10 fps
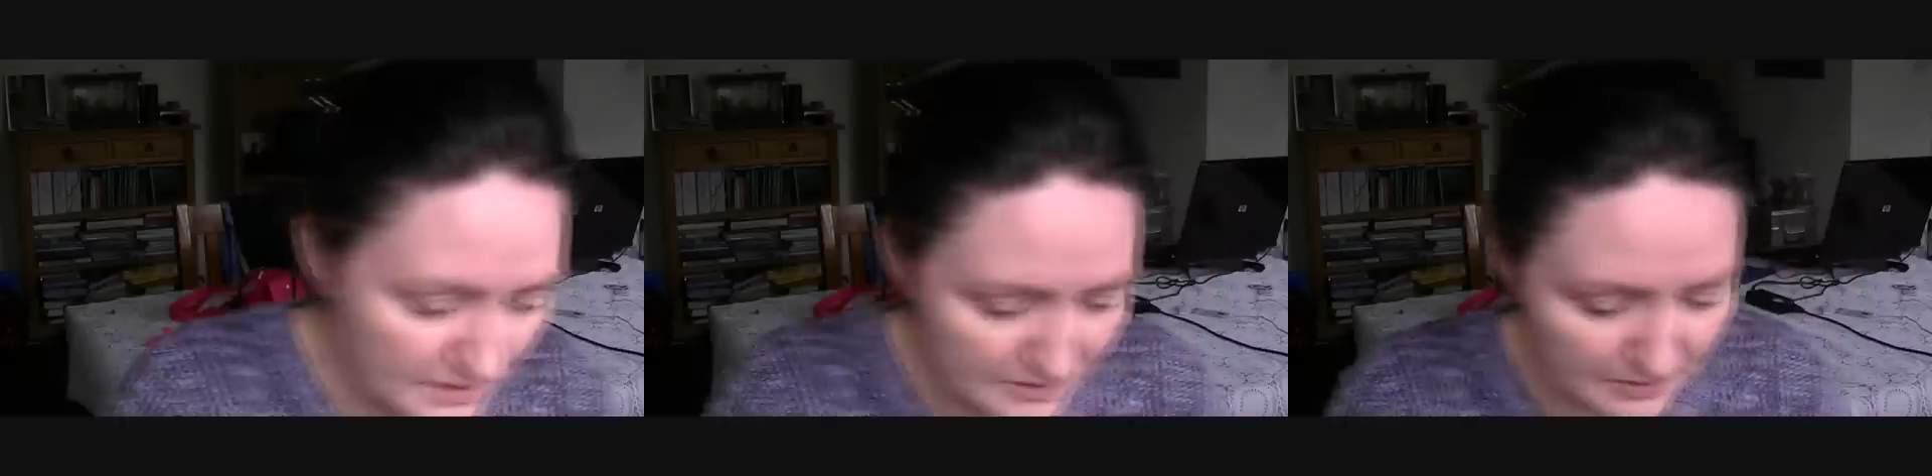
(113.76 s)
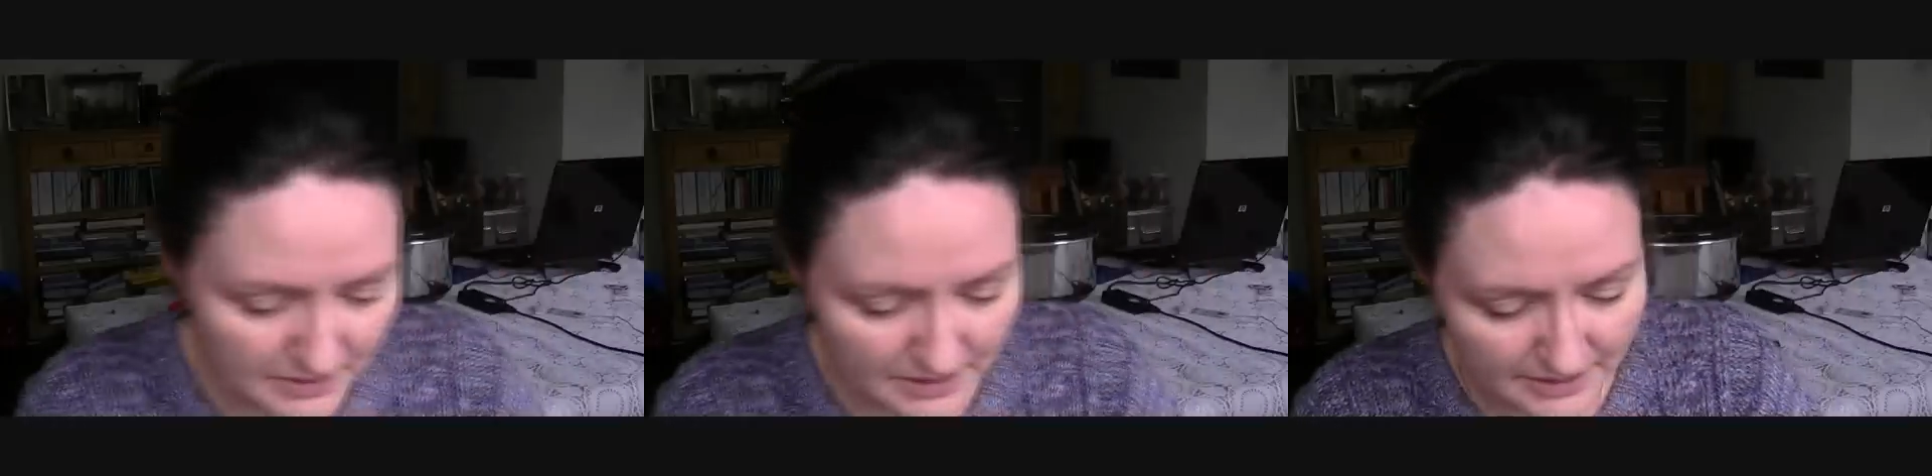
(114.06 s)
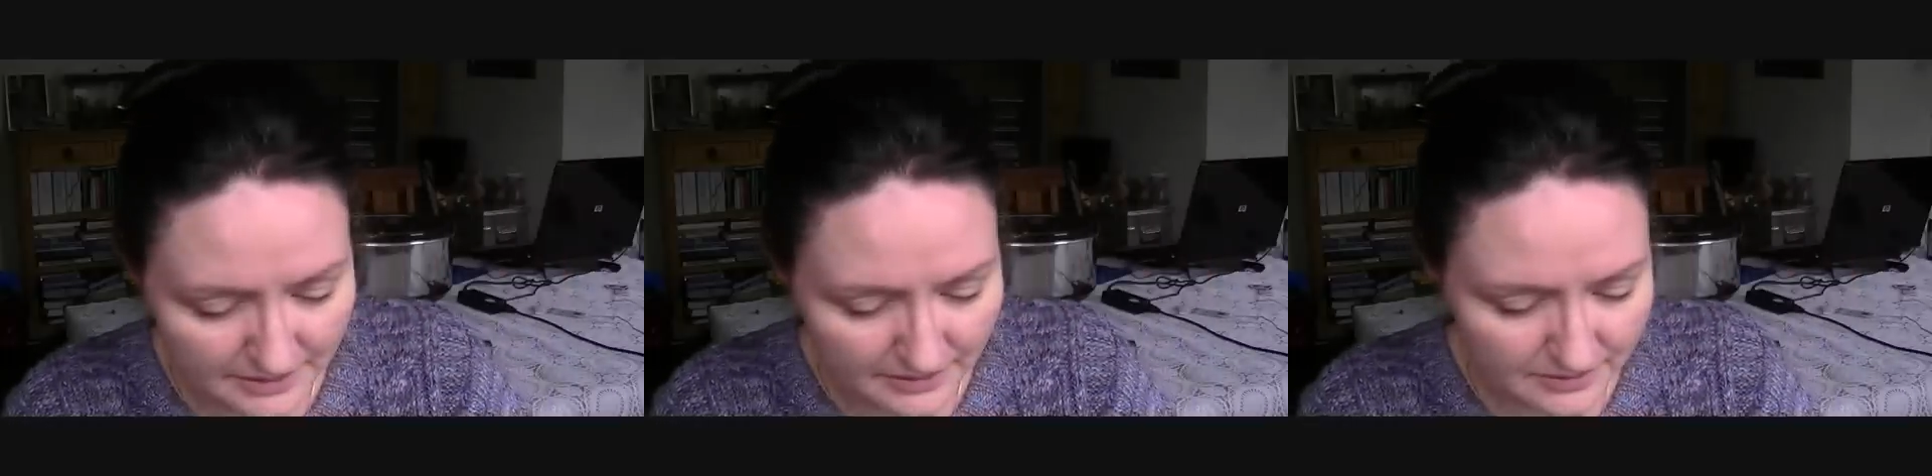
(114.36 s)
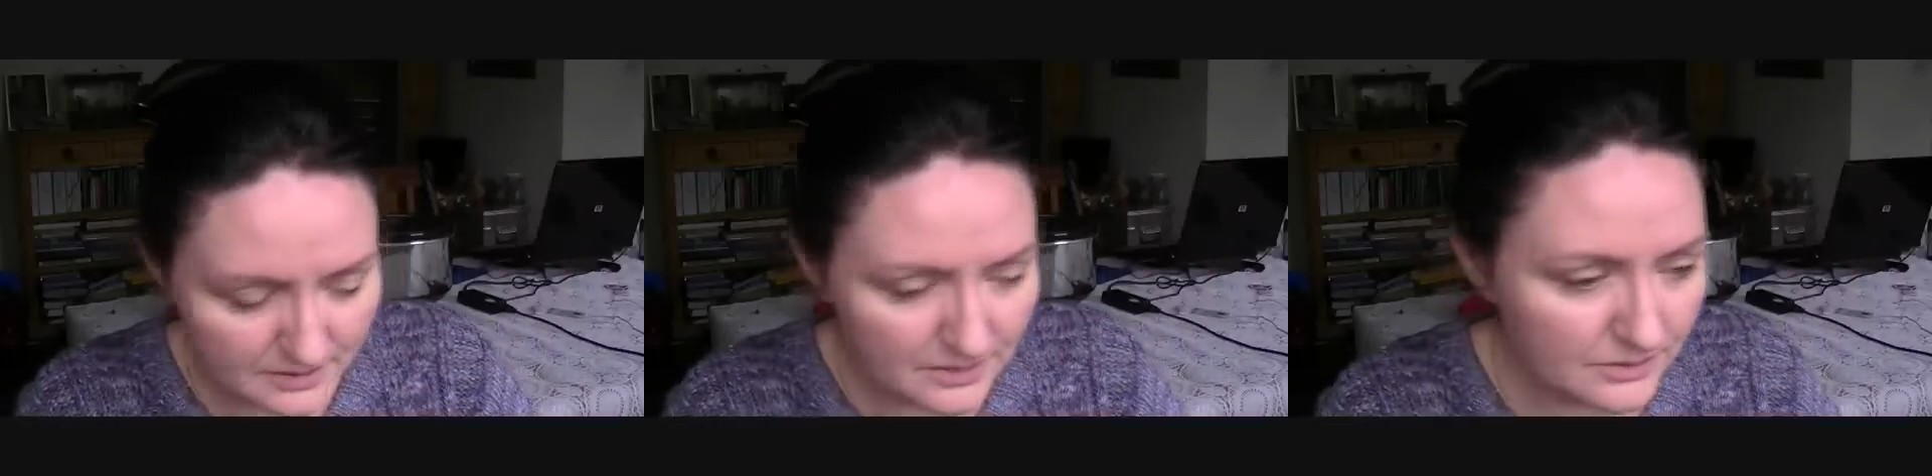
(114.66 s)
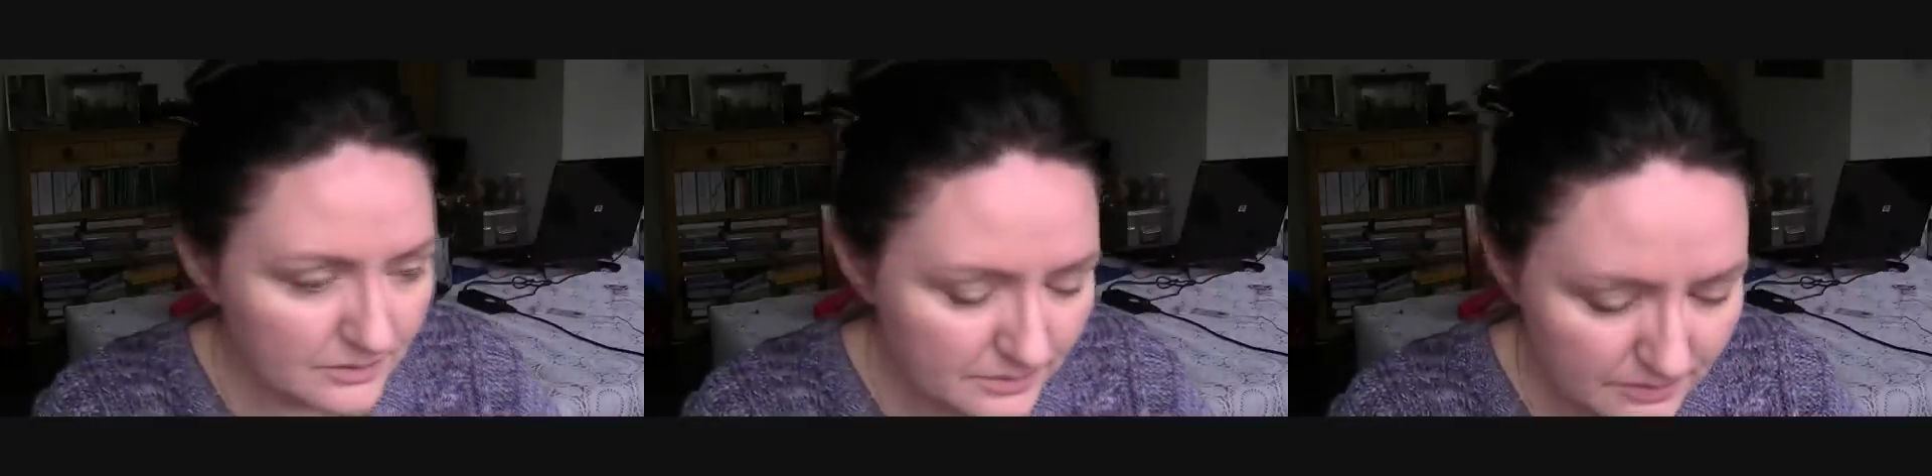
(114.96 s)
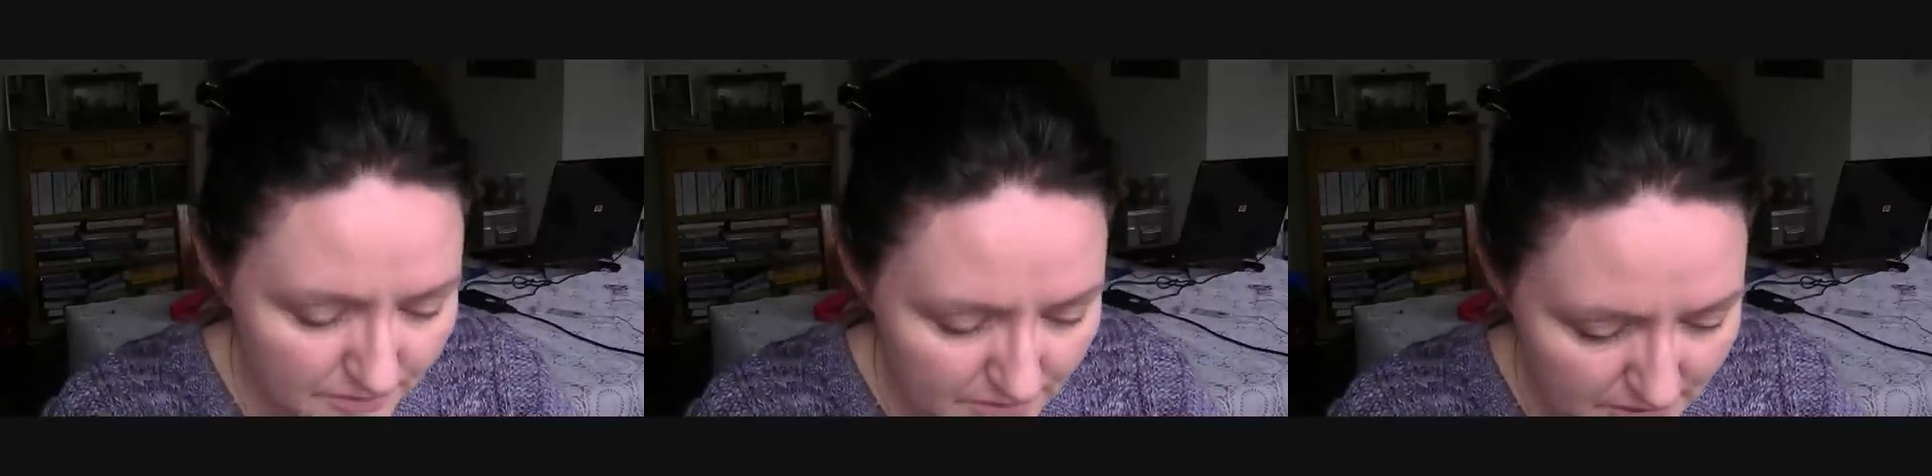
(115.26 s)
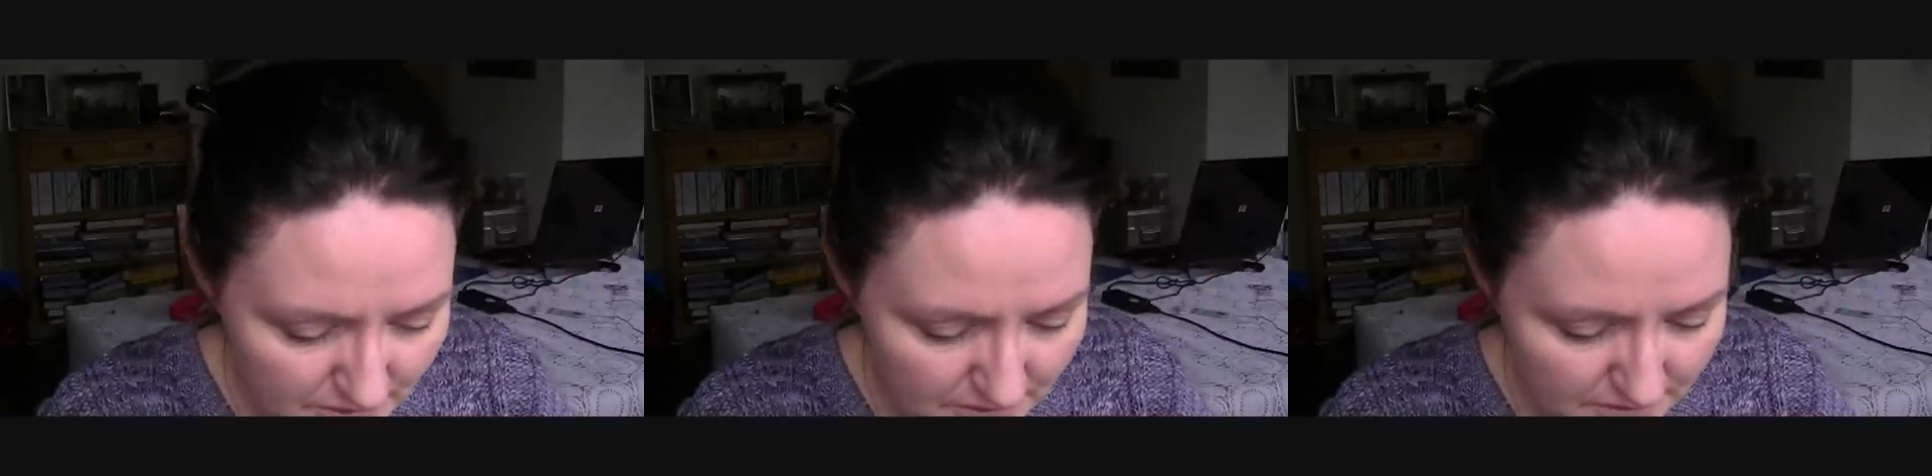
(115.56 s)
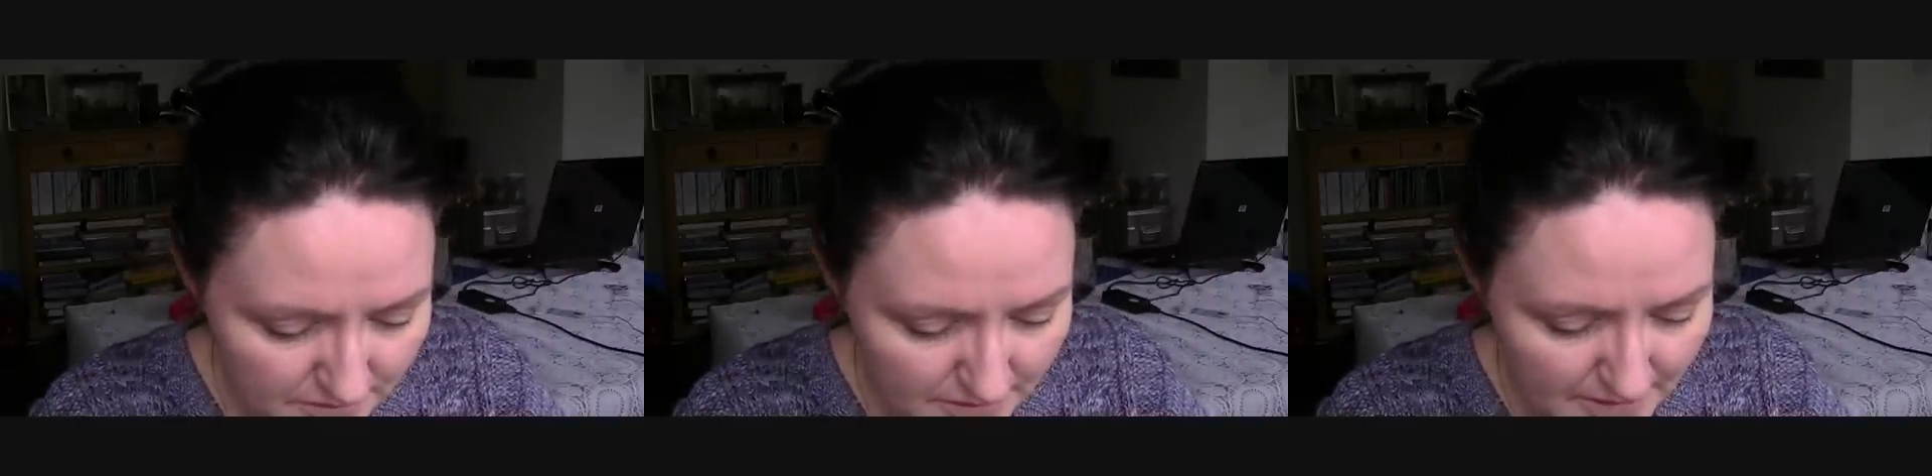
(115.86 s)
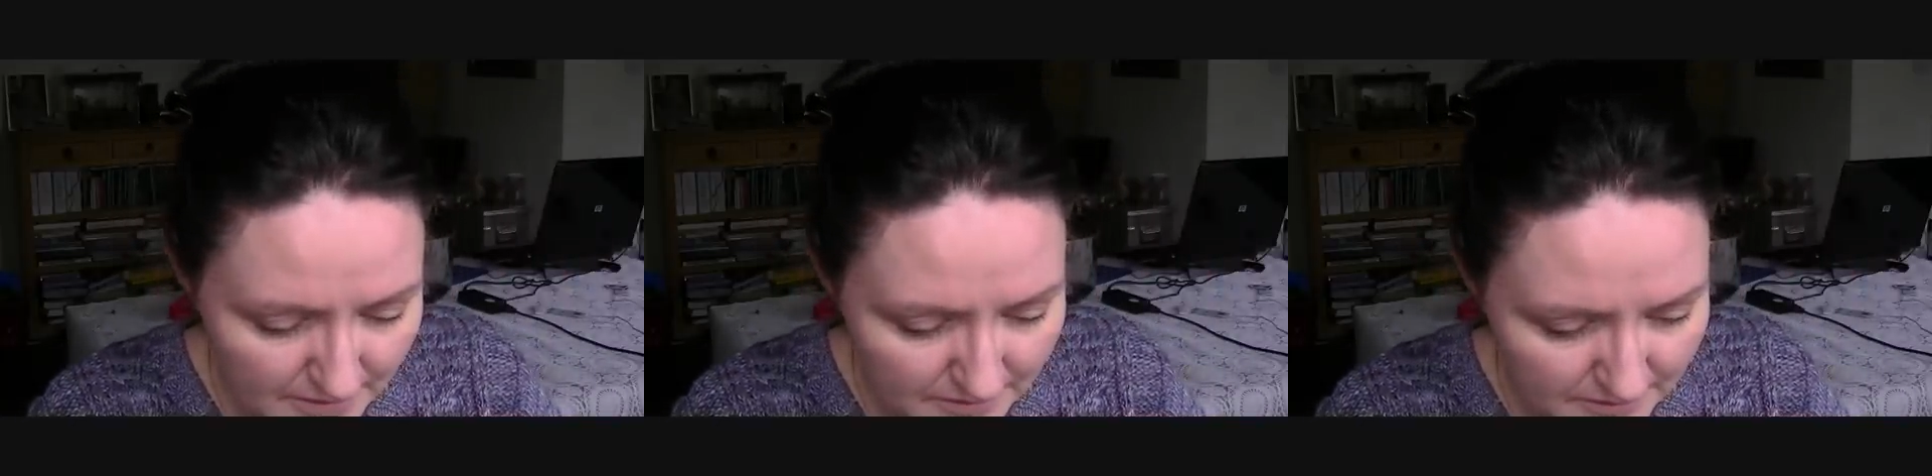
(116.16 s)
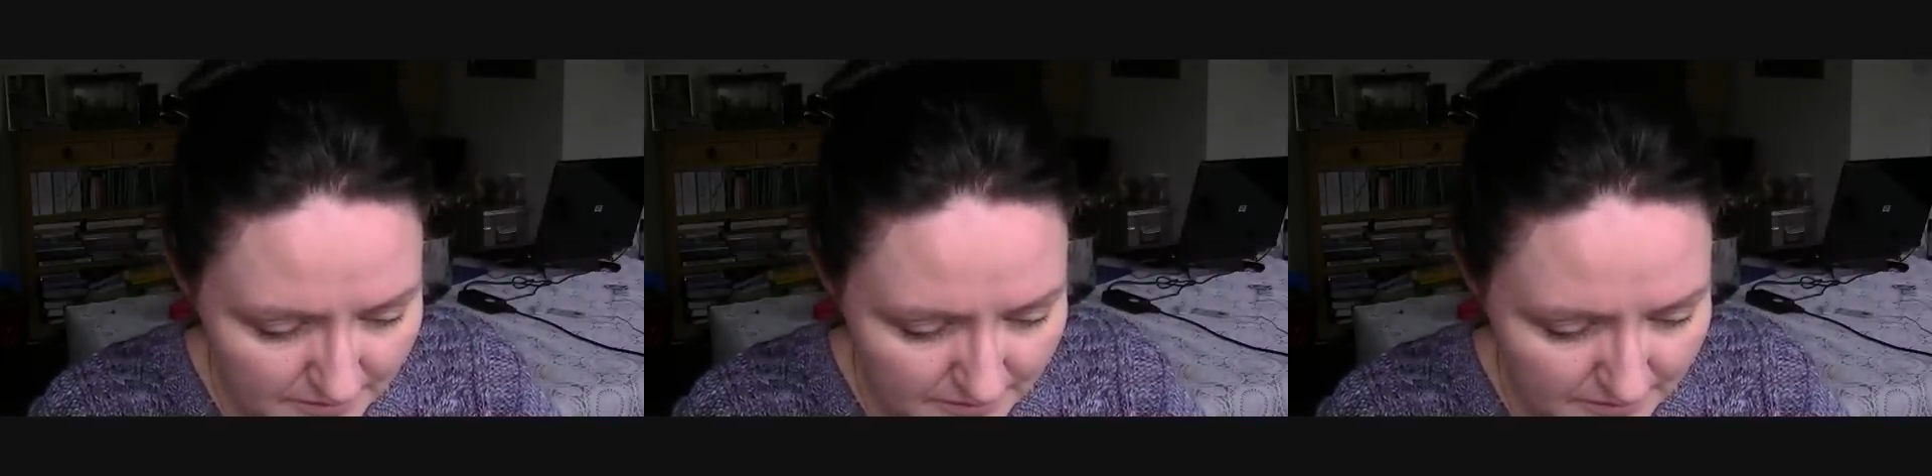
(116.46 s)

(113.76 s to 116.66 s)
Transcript: it's this one here. No, is it? Yeah.